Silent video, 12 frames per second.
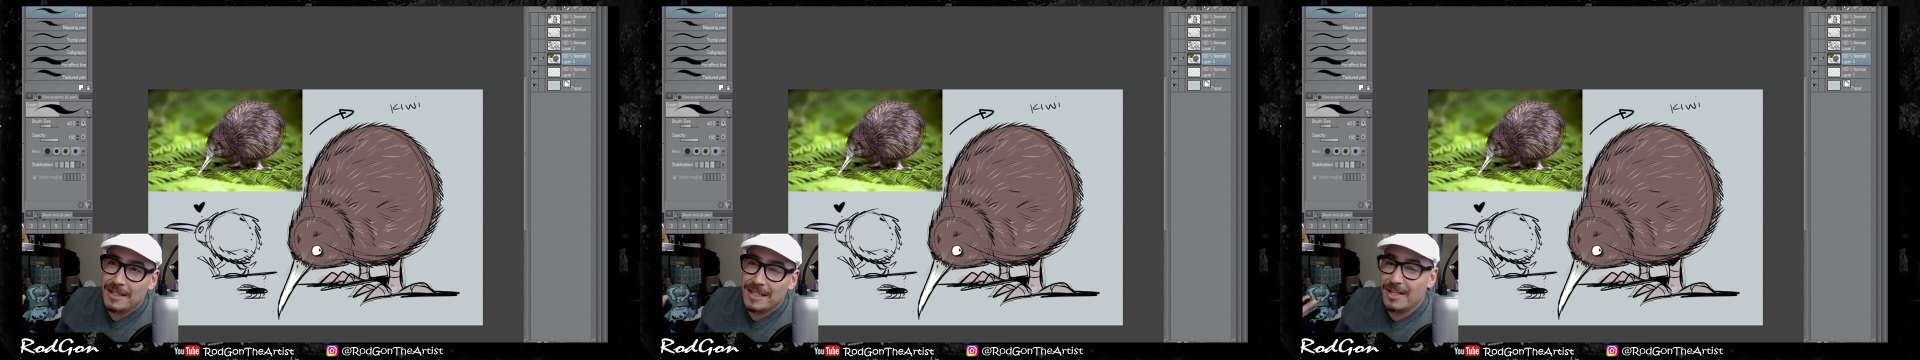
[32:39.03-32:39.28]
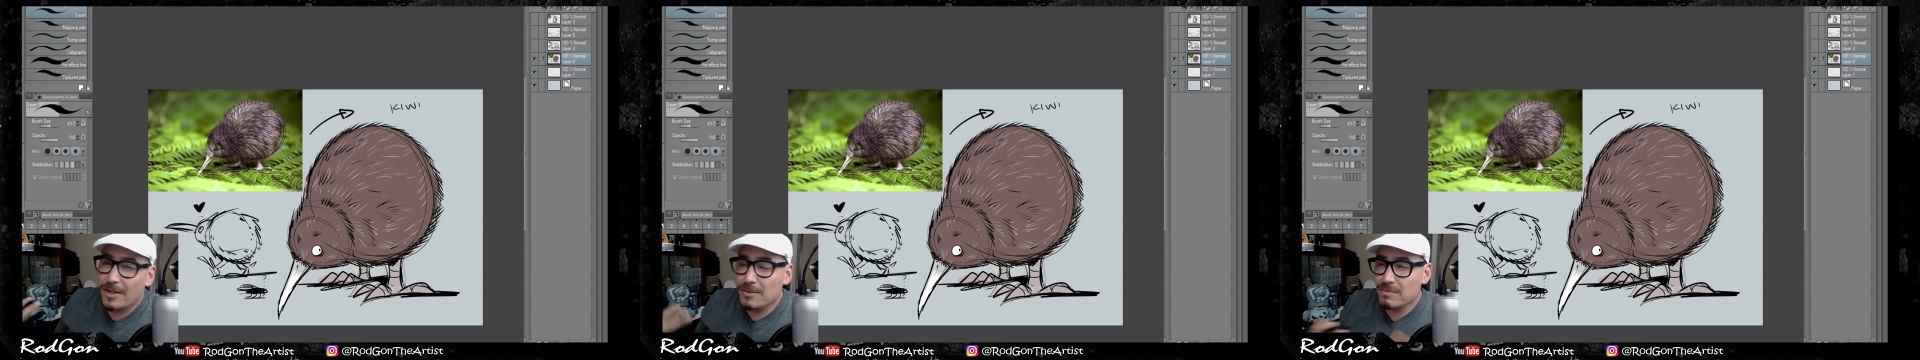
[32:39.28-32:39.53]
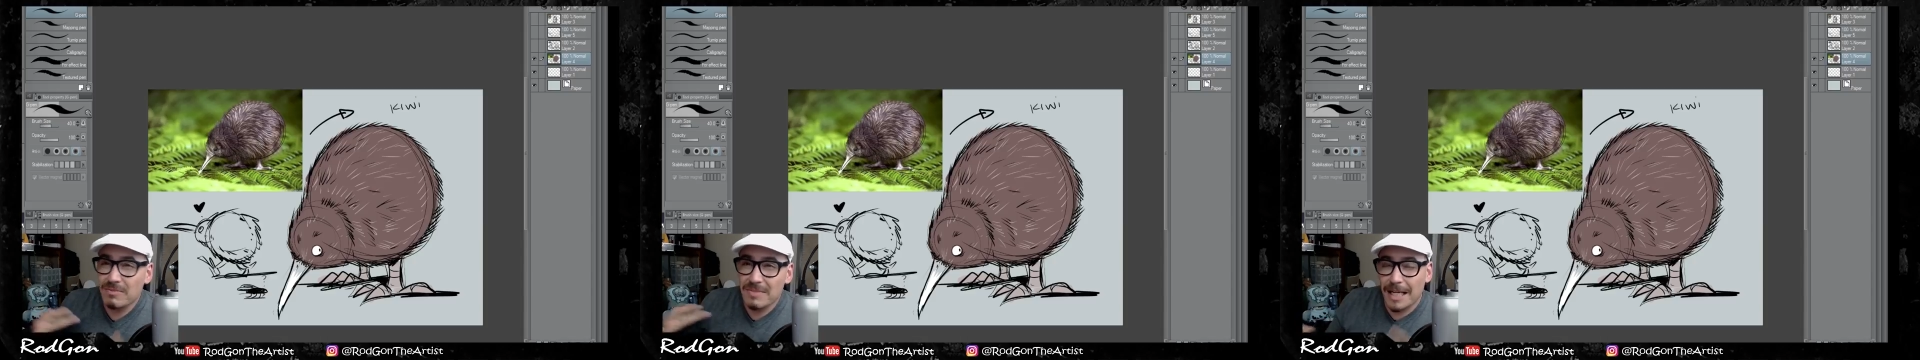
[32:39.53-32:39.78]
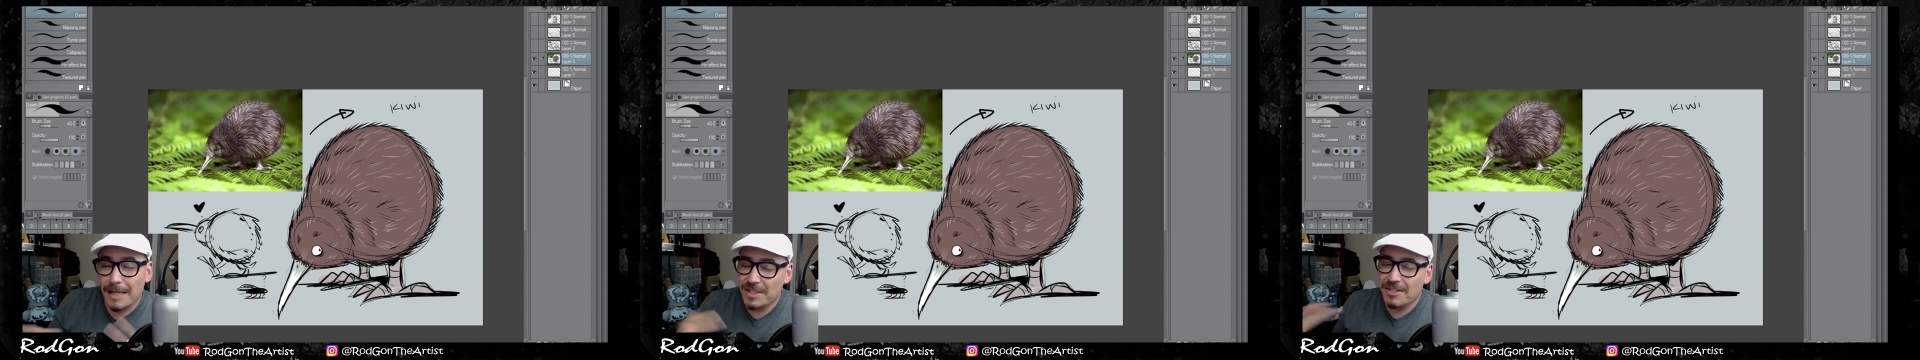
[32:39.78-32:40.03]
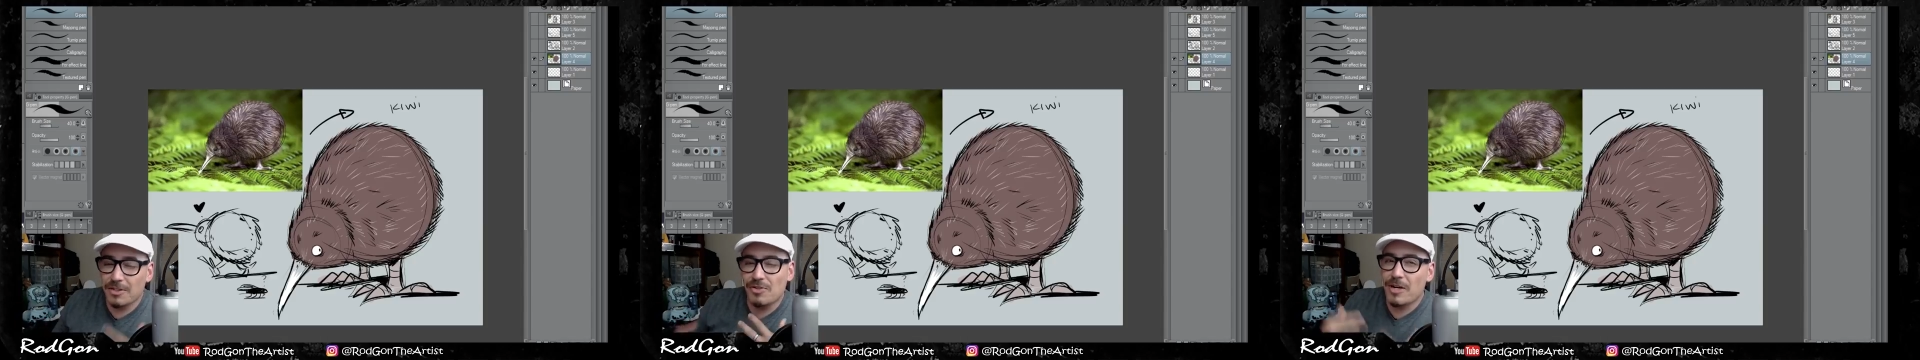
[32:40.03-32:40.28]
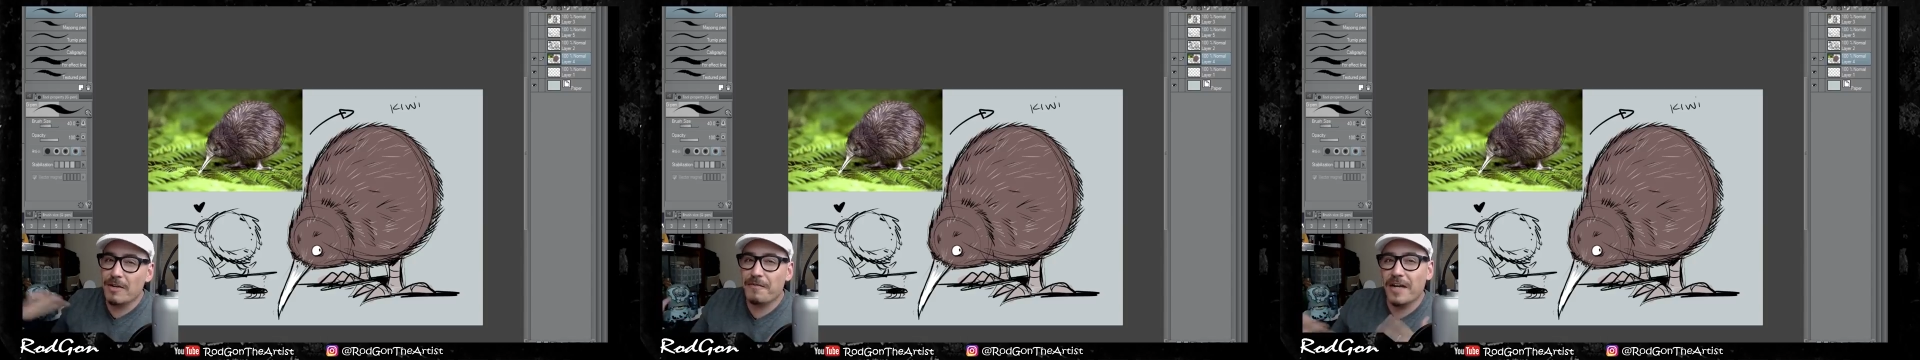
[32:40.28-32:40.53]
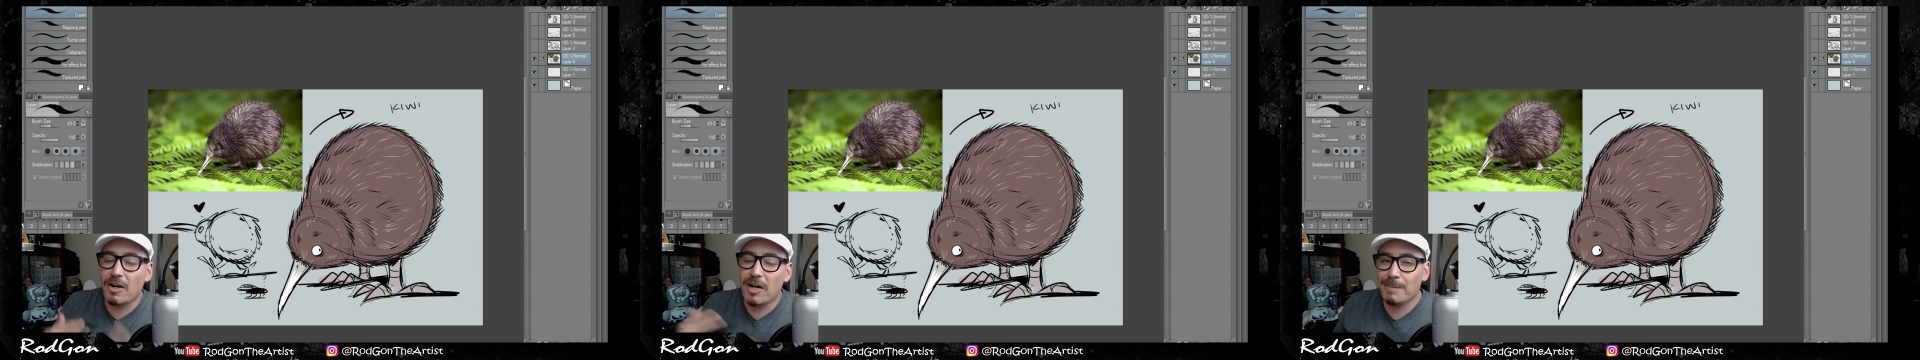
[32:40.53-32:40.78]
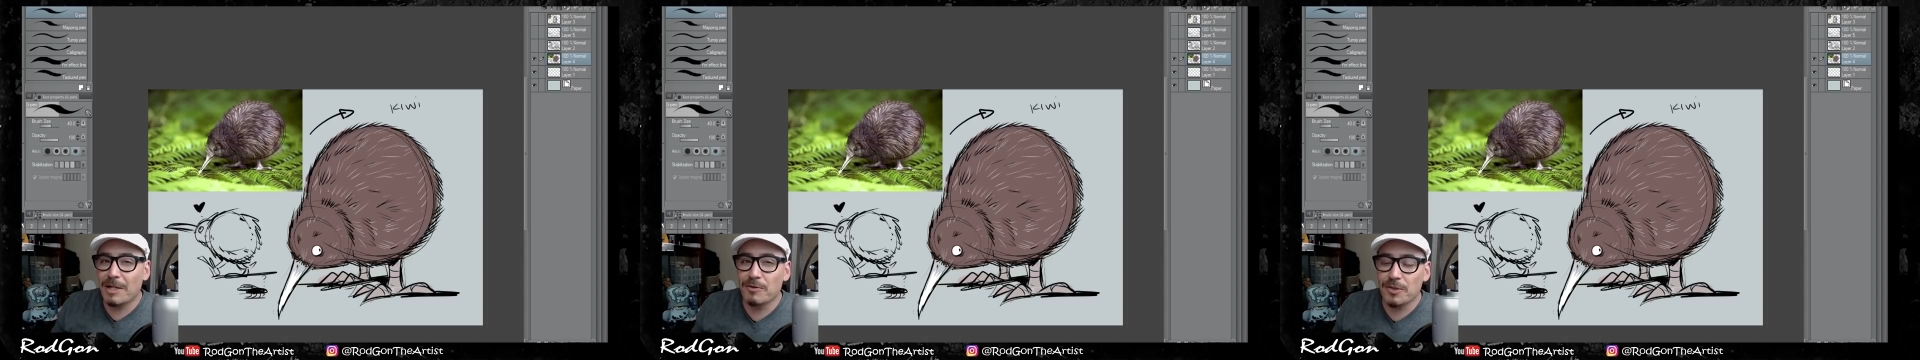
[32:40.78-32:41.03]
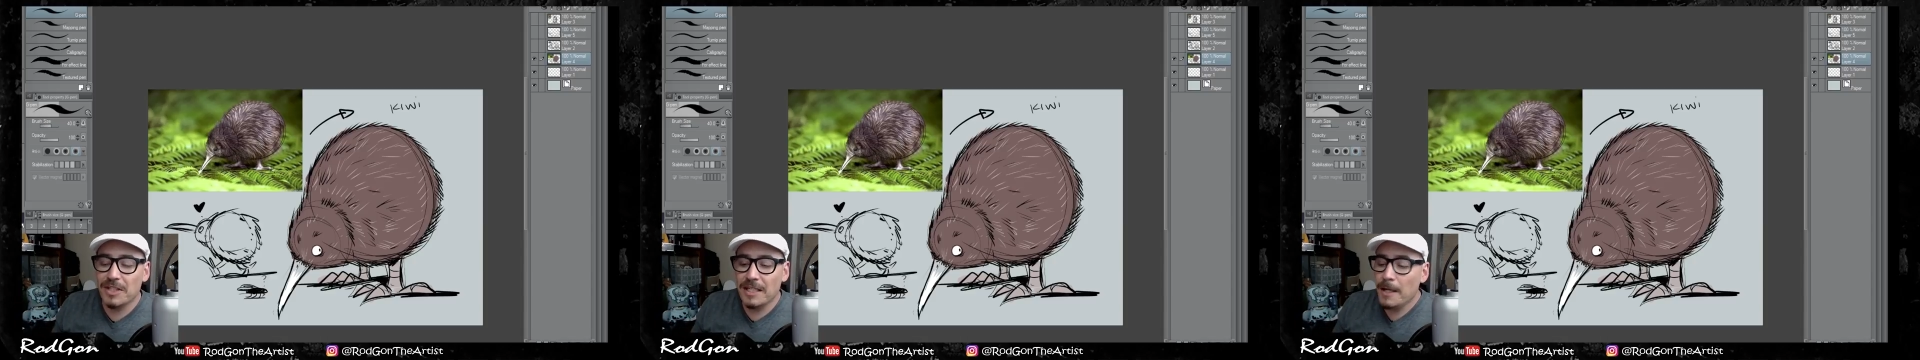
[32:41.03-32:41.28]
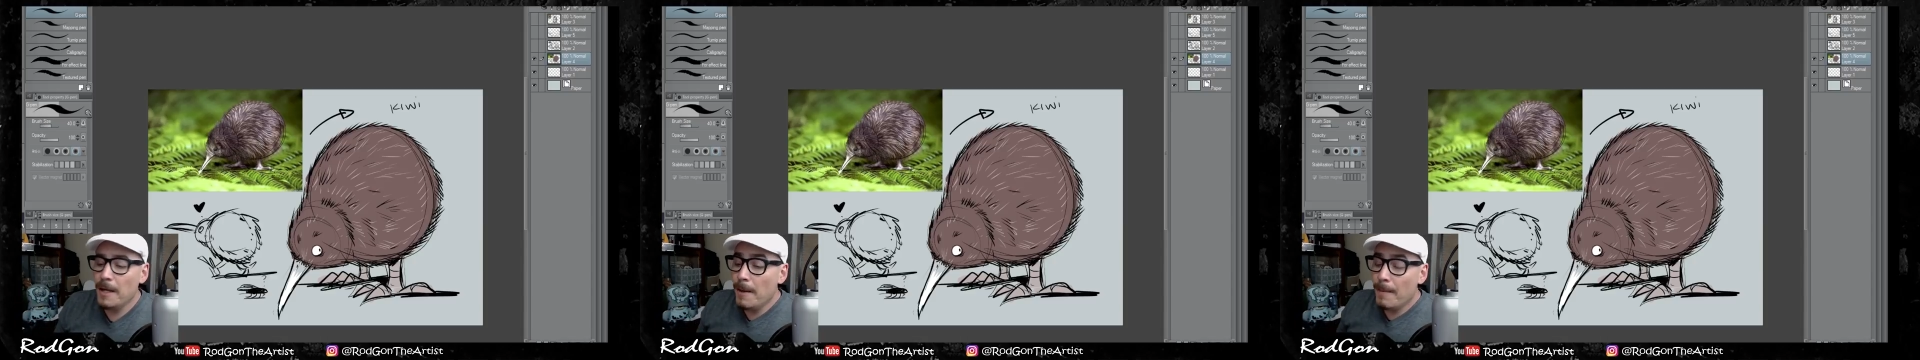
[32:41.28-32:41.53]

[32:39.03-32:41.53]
You know, I'm still trying to figure out my routine,